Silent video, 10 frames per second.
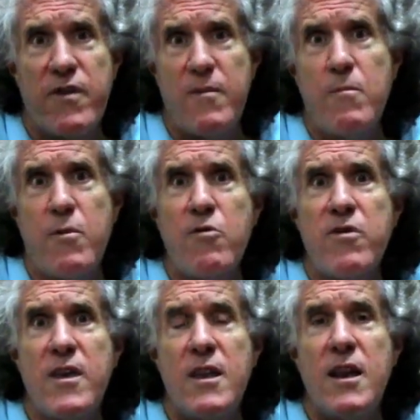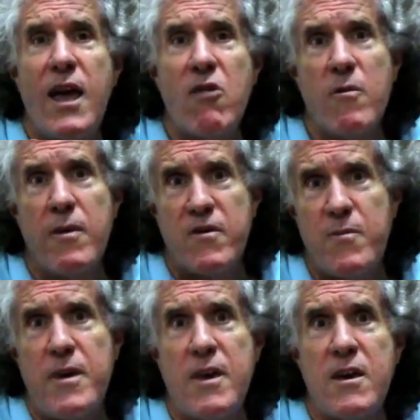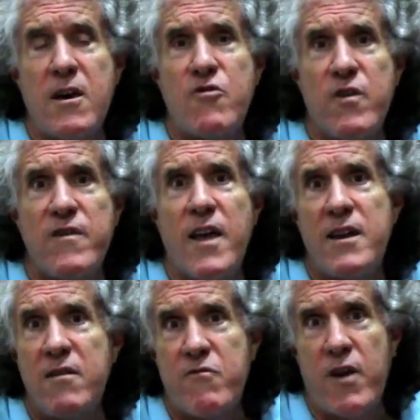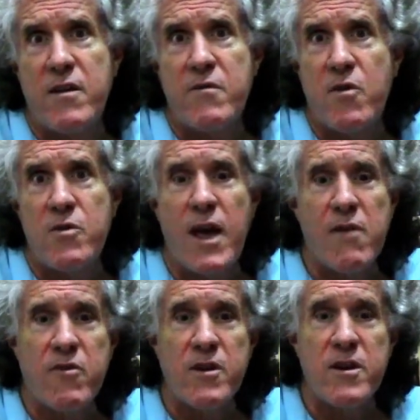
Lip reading: both in Arabic-speaking countries and in Francophone African